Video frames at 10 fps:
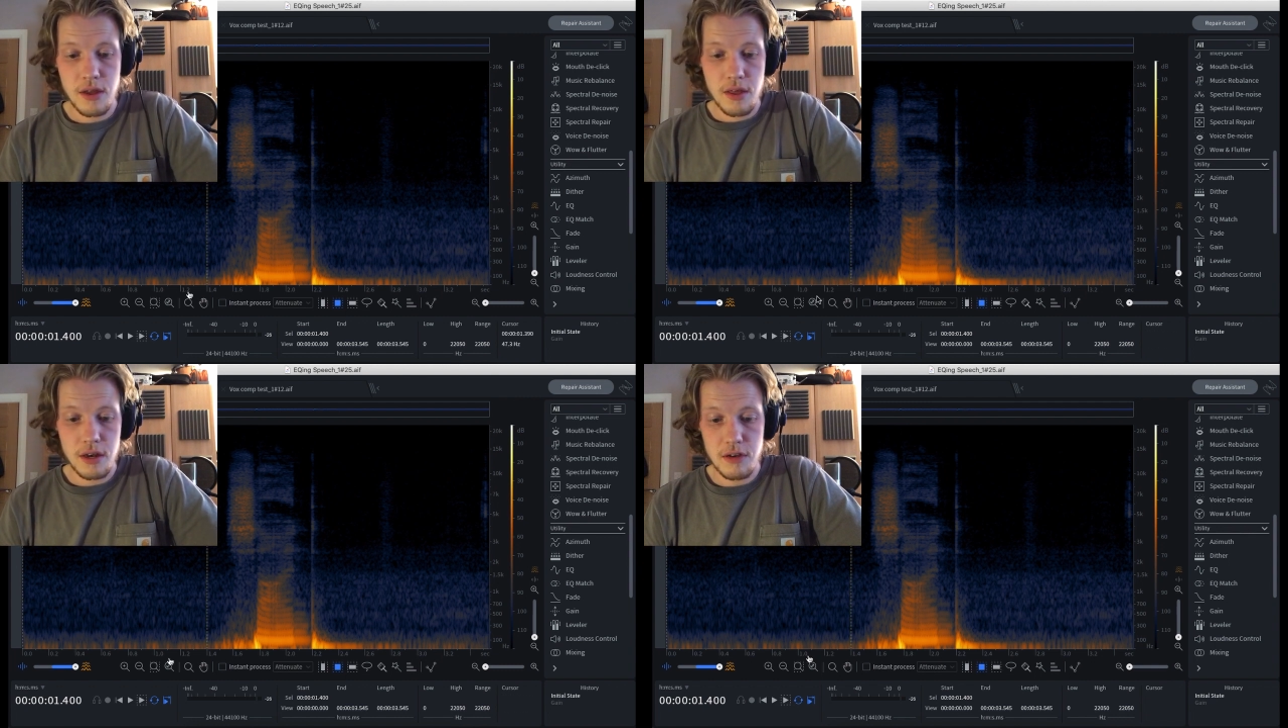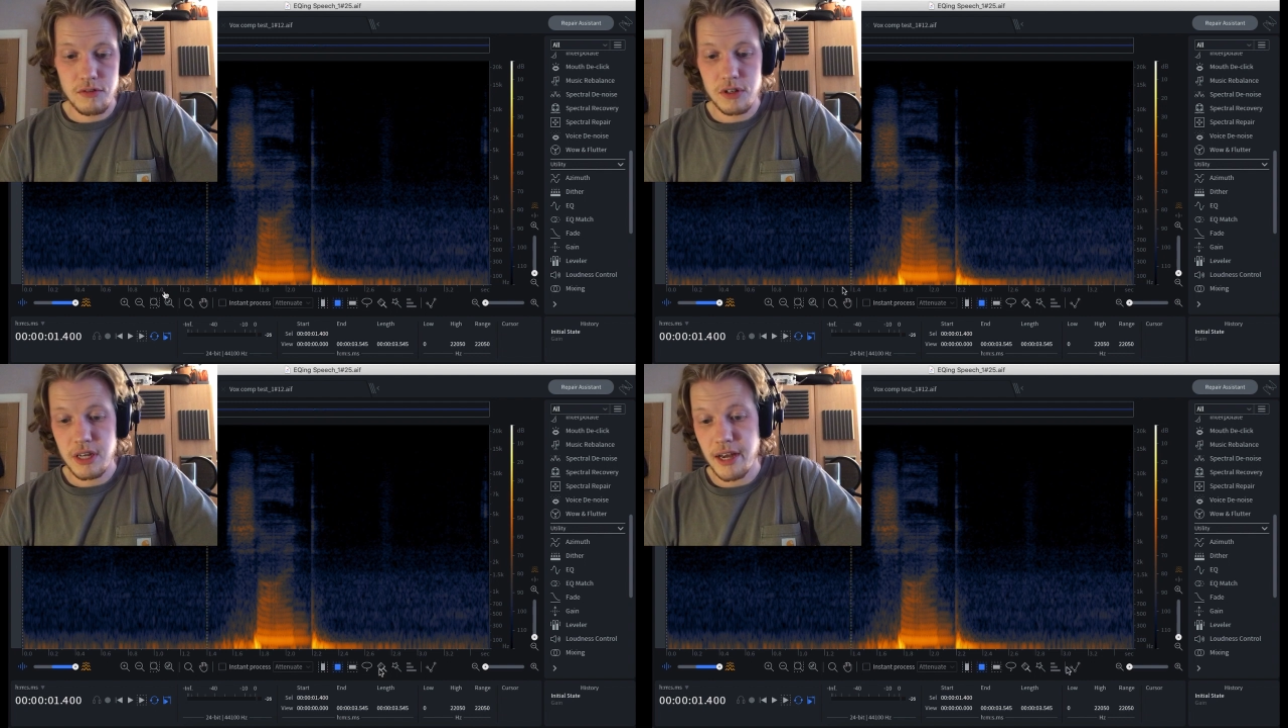and you have
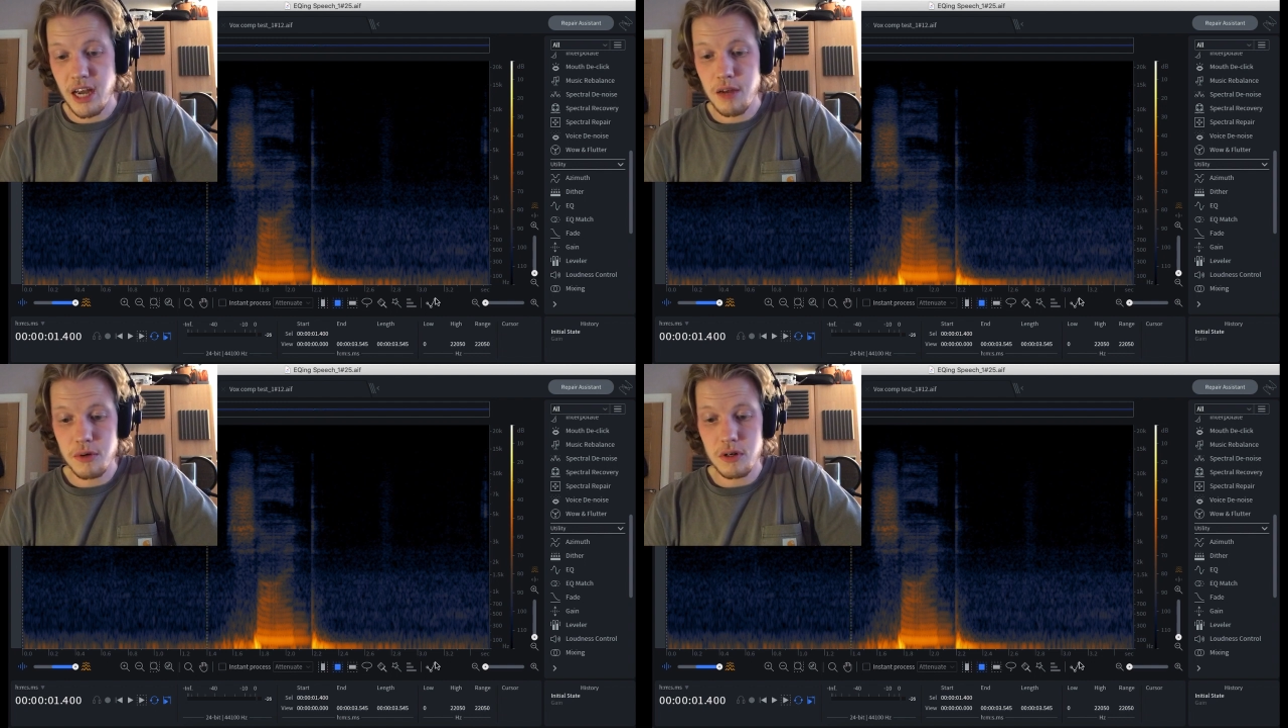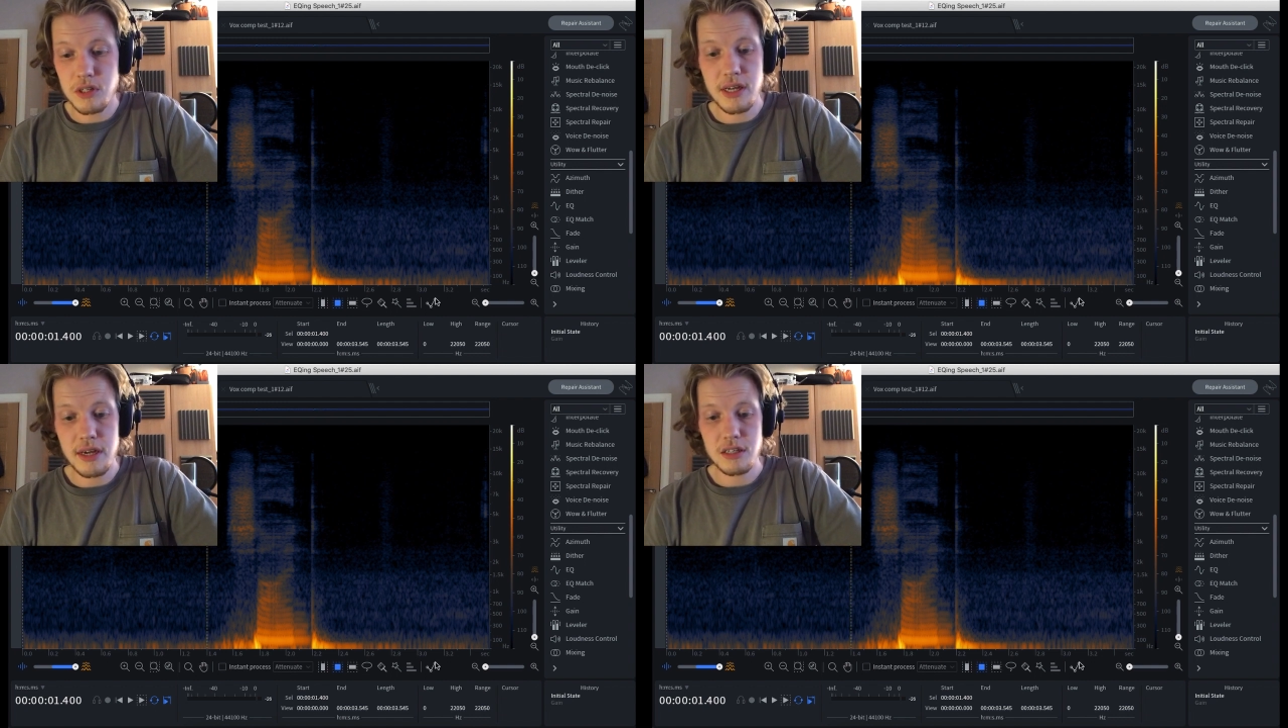your time across
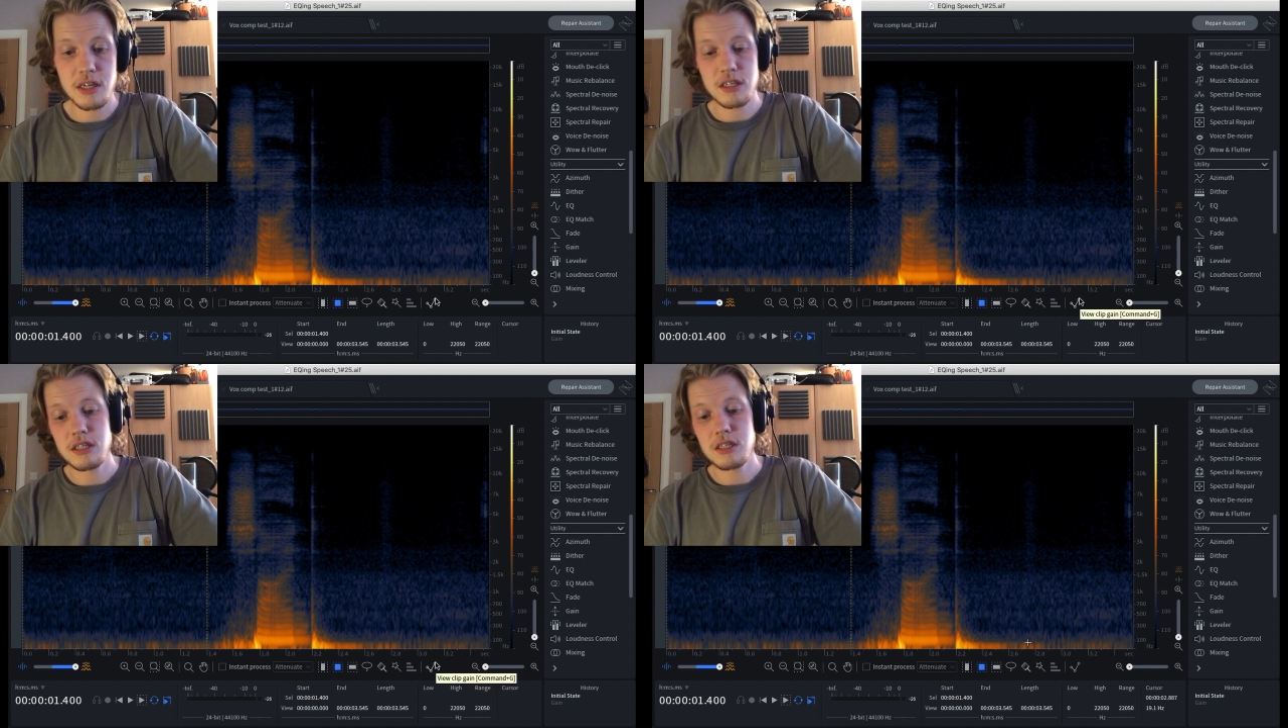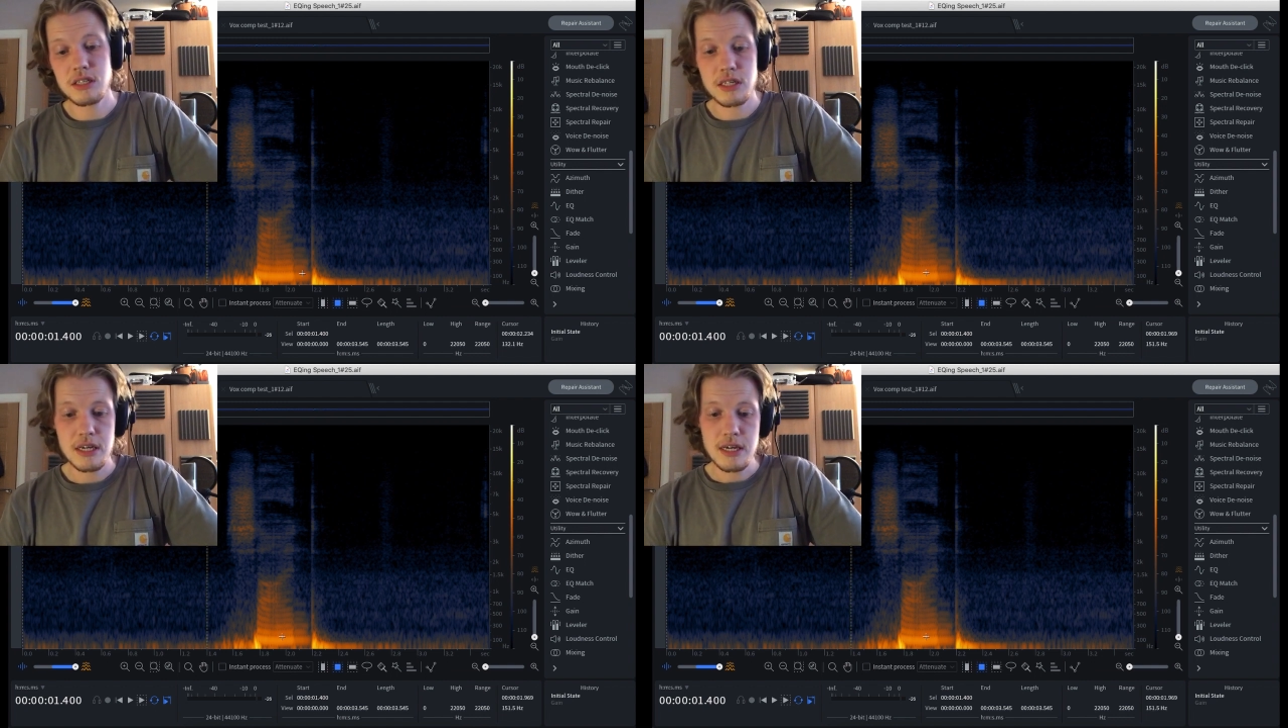the x-axis.